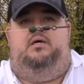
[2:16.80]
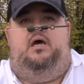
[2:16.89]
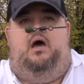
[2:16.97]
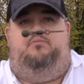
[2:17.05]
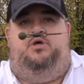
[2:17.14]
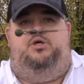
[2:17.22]

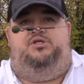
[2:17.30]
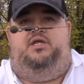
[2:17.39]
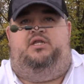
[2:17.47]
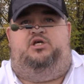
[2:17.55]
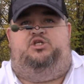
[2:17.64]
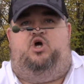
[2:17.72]
I'm
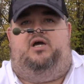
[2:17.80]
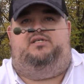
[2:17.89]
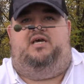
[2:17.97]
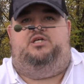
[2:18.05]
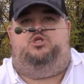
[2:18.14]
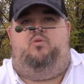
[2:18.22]
using a size
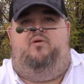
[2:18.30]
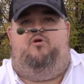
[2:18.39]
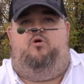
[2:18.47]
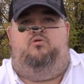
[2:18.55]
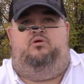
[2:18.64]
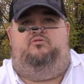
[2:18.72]
8
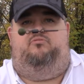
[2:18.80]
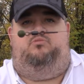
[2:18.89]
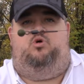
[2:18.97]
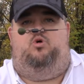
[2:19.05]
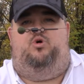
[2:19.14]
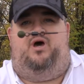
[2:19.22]
swivel from
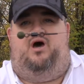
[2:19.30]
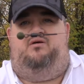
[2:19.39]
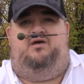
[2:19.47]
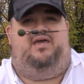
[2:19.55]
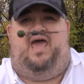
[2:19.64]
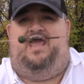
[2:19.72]
Corda.
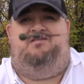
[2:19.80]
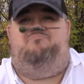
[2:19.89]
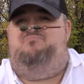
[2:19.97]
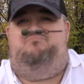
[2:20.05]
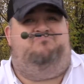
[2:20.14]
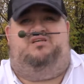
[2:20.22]
Again,
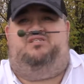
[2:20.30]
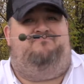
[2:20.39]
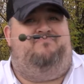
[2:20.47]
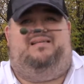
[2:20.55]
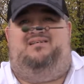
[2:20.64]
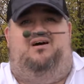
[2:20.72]
doesn't
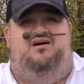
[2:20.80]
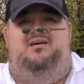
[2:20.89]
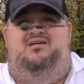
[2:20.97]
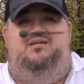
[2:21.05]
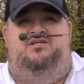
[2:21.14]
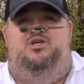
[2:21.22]
matter.
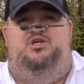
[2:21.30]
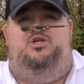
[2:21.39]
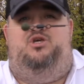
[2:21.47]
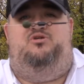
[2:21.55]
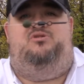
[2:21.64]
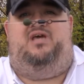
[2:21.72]
You can
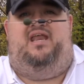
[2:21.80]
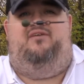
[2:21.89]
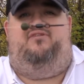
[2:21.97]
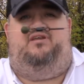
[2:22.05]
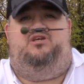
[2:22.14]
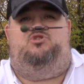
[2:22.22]
use
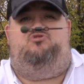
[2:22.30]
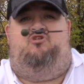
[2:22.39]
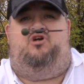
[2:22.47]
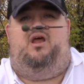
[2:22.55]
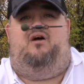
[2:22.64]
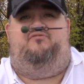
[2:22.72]
anything that's strong
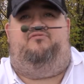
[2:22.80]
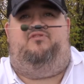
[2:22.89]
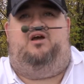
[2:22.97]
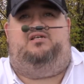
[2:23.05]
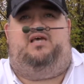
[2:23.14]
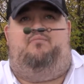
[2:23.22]
enough.
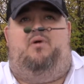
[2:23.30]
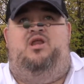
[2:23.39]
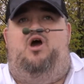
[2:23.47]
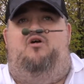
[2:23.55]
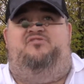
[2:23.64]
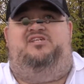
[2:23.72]
Like I say, I'm only
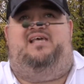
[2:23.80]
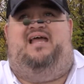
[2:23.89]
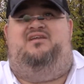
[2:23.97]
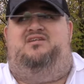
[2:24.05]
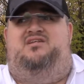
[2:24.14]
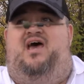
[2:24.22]
after
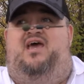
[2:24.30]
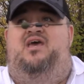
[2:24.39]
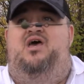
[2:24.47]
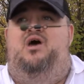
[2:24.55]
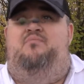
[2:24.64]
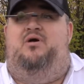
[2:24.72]
Zander today.
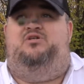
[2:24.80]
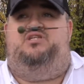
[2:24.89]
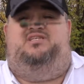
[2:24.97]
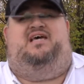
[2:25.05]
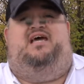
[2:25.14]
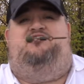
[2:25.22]
Most of
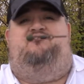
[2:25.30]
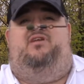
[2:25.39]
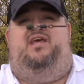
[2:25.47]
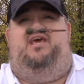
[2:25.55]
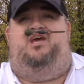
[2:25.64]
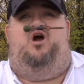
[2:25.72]
the Zander in
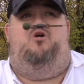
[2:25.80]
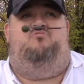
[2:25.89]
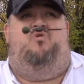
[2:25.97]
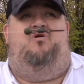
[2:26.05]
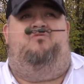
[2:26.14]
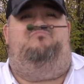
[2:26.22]
here go what?